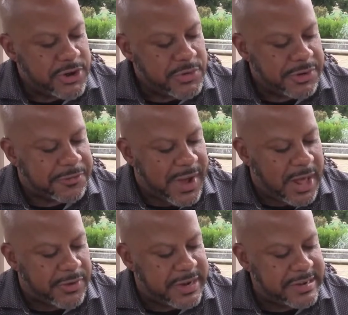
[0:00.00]
To his
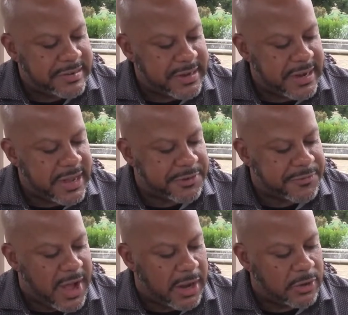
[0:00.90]
father he sent as
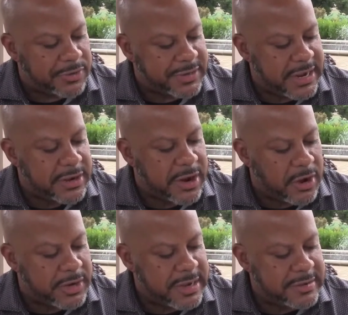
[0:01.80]
follows: 10
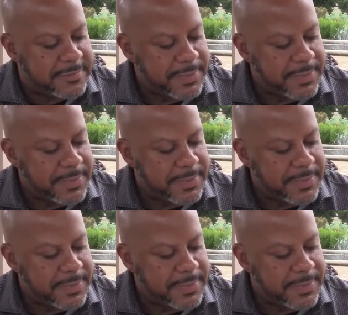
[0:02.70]
donkeys